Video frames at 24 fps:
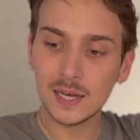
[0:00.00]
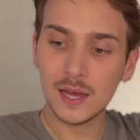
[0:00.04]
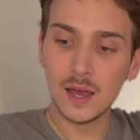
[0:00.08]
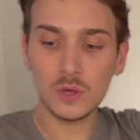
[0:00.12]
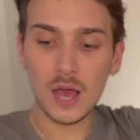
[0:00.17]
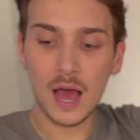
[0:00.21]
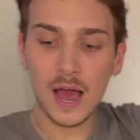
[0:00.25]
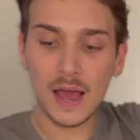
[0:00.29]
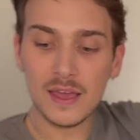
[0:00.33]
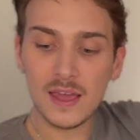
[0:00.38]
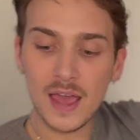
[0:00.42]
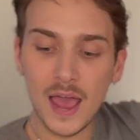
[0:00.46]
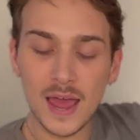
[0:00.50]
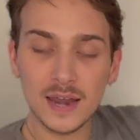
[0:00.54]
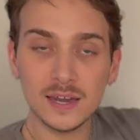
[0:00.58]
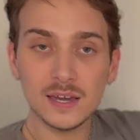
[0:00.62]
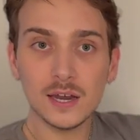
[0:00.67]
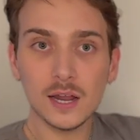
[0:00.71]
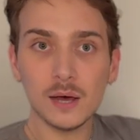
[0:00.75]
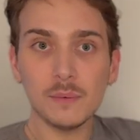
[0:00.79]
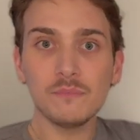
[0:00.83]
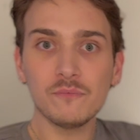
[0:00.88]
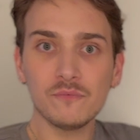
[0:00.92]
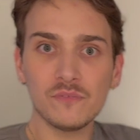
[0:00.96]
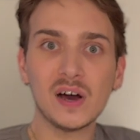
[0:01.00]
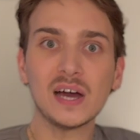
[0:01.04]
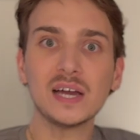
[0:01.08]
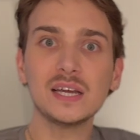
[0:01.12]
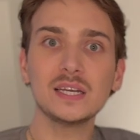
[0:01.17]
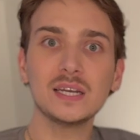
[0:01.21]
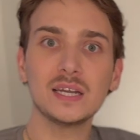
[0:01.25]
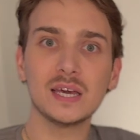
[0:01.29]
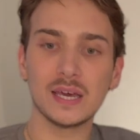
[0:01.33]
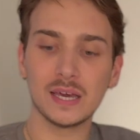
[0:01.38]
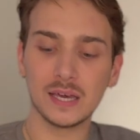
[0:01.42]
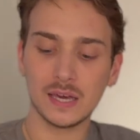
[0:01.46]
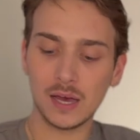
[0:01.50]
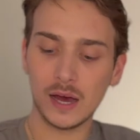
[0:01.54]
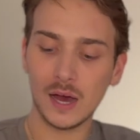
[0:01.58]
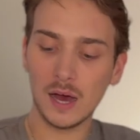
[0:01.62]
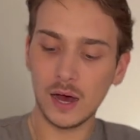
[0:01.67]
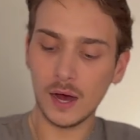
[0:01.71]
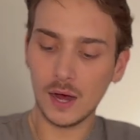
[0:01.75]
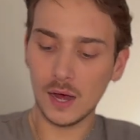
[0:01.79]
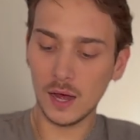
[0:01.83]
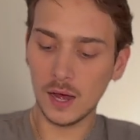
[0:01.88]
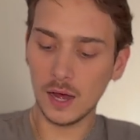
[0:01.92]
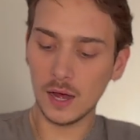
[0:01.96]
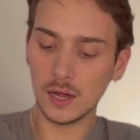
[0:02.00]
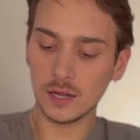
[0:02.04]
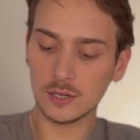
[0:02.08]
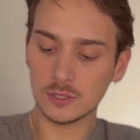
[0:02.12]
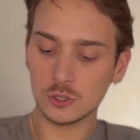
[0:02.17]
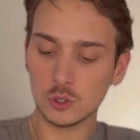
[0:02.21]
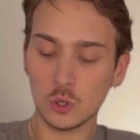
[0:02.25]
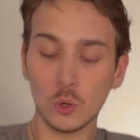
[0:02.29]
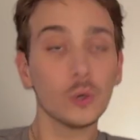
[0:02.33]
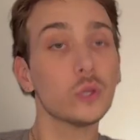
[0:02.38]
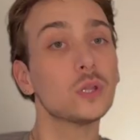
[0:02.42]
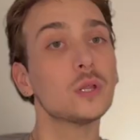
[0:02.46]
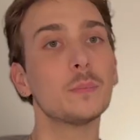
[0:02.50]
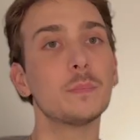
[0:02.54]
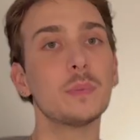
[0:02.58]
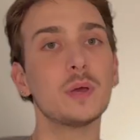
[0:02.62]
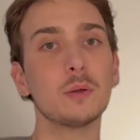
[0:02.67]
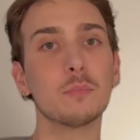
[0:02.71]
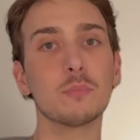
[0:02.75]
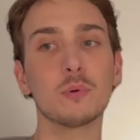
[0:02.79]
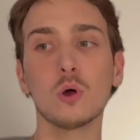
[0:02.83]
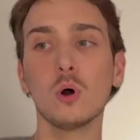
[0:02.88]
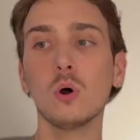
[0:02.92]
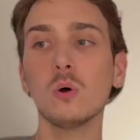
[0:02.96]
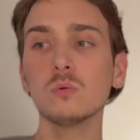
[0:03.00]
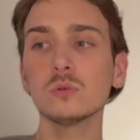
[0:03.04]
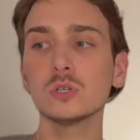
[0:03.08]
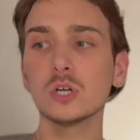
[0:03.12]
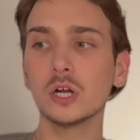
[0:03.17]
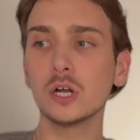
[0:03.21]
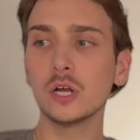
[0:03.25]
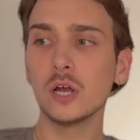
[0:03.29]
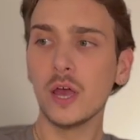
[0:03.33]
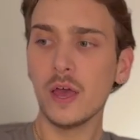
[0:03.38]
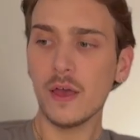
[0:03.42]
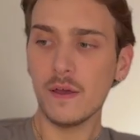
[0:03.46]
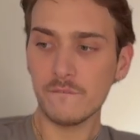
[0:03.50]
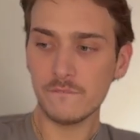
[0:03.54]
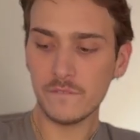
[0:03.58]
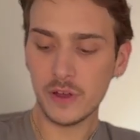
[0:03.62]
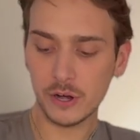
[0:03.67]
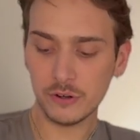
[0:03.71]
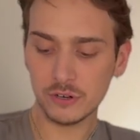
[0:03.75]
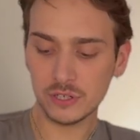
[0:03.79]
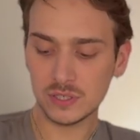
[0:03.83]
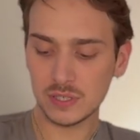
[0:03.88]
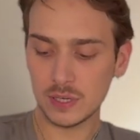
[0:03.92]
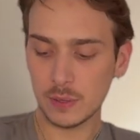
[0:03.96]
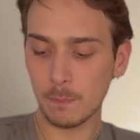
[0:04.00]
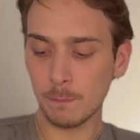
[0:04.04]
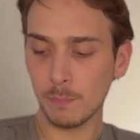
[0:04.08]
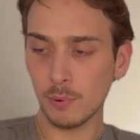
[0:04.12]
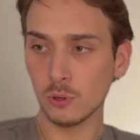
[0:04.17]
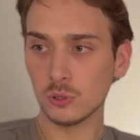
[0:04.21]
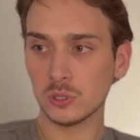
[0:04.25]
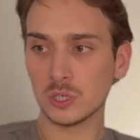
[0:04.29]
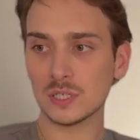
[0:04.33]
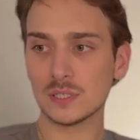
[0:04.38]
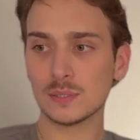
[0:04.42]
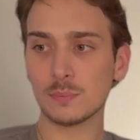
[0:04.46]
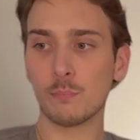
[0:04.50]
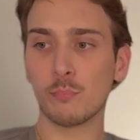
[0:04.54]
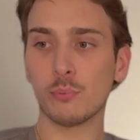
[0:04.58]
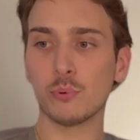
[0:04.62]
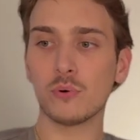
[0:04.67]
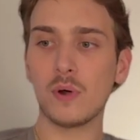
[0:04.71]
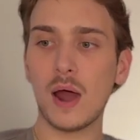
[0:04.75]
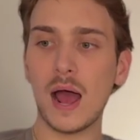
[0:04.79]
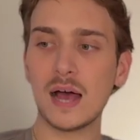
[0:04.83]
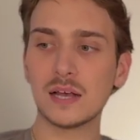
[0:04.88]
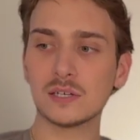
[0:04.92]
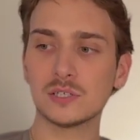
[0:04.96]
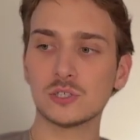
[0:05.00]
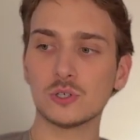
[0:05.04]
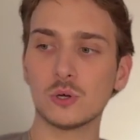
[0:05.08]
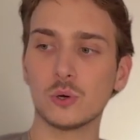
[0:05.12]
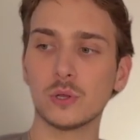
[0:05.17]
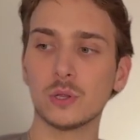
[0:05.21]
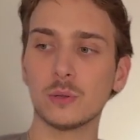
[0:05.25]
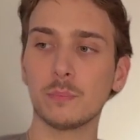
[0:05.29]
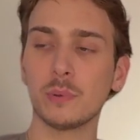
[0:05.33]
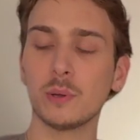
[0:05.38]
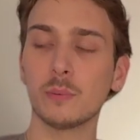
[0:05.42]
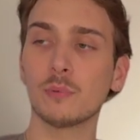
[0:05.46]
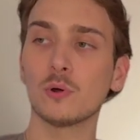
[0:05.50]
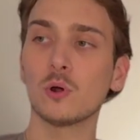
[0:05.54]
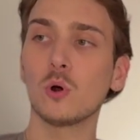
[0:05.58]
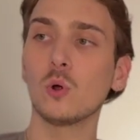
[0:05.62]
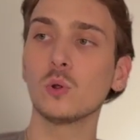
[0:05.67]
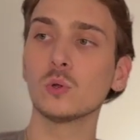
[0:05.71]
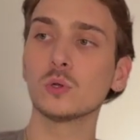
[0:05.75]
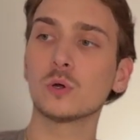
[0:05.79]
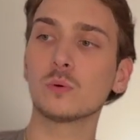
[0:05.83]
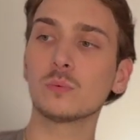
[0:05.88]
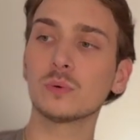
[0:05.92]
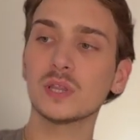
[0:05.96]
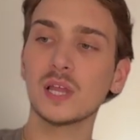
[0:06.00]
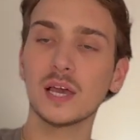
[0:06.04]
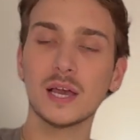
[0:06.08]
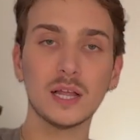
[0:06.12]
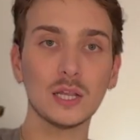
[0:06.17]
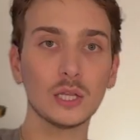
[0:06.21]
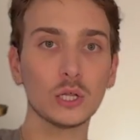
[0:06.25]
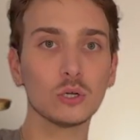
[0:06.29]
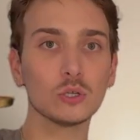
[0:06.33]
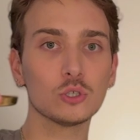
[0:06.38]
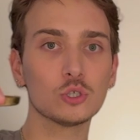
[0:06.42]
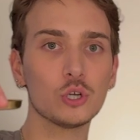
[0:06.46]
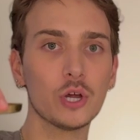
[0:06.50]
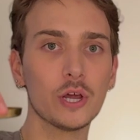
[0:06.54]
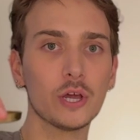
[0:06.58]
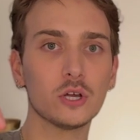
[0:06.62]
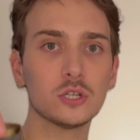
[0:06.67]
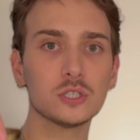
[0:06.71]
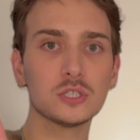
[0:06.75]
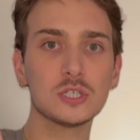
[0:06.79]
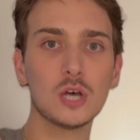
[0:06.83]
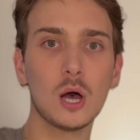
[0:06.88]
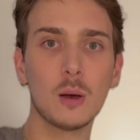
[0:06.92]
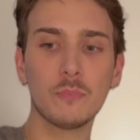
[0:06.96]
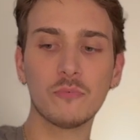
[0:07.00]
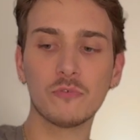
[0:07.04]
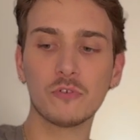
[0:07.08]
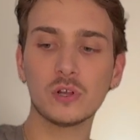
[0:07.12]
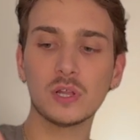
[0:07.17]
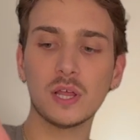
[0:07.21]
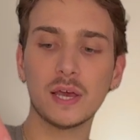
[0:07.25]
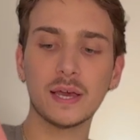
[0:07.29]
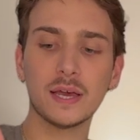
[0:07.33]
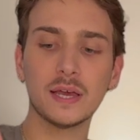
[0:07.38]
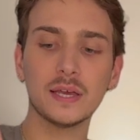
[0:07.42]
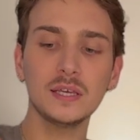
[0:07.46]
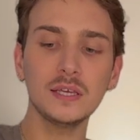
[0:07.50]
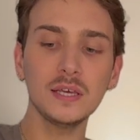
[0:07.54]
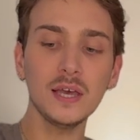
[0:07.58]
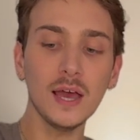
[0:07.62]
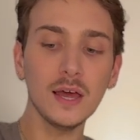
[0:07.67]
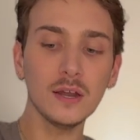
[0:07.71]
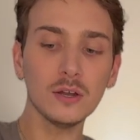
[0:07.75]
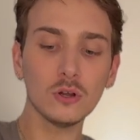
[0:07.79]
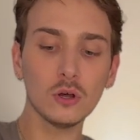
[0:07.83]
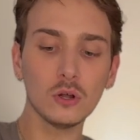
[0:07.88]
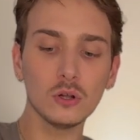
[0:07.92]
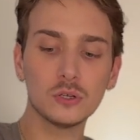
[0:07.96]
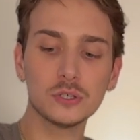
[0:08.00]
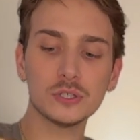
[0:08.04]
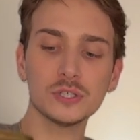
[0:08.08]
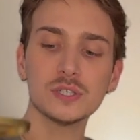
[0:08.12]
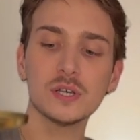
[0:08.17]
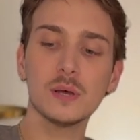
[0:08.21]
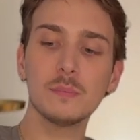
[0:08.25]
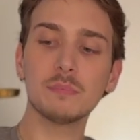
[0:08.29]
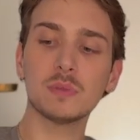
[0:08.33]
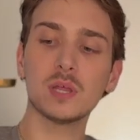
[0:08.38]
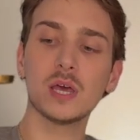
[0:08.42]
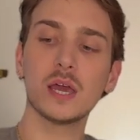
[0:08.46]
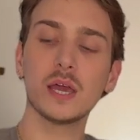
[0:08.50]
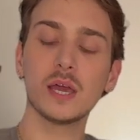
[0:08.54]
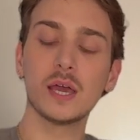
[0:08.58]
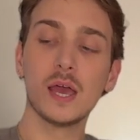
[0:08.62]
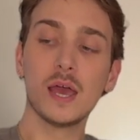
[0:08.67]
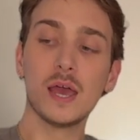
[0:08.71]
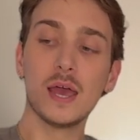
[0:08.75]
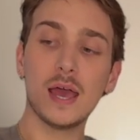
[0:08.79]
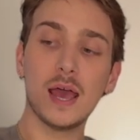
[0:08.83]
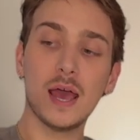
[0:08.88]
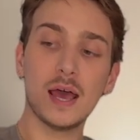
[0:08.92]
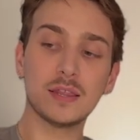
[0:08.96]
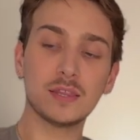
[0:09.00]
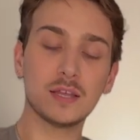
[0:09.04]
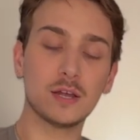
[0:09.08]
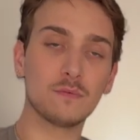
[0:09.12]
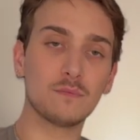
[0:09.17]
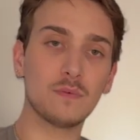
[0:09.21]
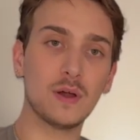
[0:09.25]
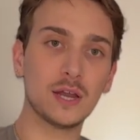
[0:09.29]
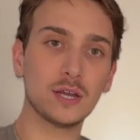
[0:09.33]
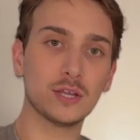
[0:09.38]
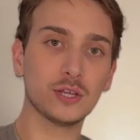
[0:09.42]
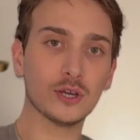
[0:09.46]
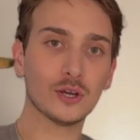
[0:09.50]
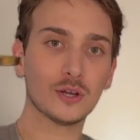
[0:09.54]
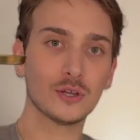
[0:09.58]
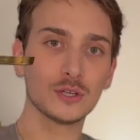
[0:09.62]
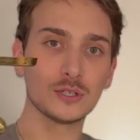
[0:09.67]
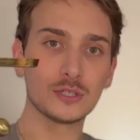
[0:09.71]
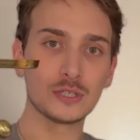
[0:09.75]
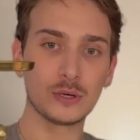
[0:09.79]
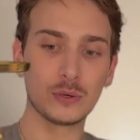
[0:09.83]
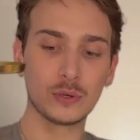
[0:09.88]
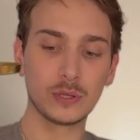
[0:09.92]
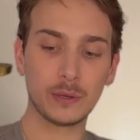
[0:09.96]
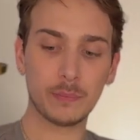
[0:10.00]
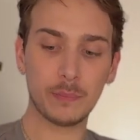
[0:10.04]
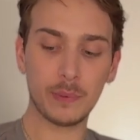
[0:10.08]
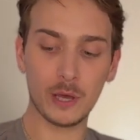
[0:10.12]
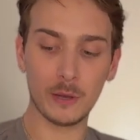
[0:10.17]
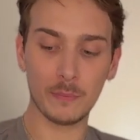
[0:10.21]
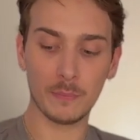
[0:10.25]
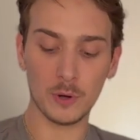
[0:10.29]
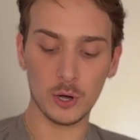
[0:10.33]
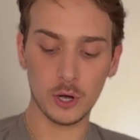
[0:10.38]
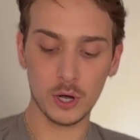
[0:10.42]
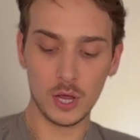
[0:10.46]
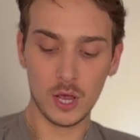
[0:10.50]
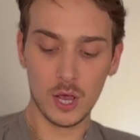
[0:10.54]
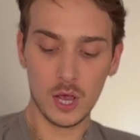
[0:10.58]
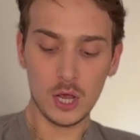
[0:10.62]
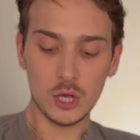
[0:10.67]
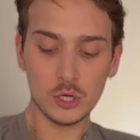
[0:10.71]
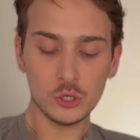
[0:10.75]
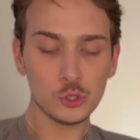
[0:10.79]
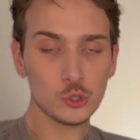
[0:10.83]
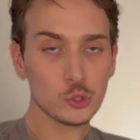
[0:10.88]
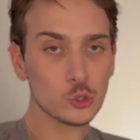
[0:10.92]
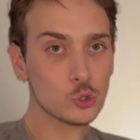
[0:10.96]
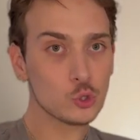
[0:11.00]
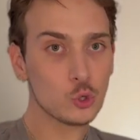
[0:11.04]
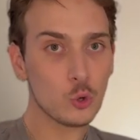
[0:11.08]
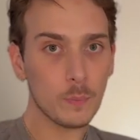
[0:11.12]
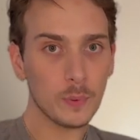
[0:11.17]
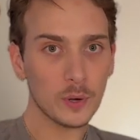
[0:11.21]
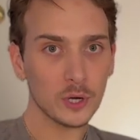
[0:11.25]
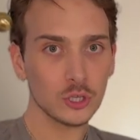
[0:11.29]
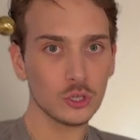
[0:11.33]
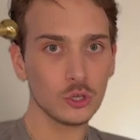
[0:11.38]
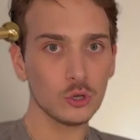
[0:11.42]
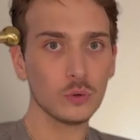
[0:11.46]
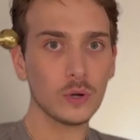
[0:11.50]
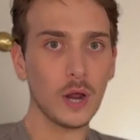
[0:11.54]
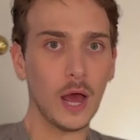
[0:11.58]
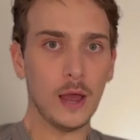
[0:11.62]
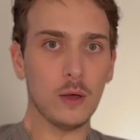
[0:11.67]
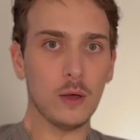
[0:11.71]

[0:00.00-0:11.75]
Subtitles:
I ended up finding a toilet paper holder. Very simple, this brass toilet paper holder with like a little tray on top for like a candle or something. And then right here, the toilet paper. Super cute. I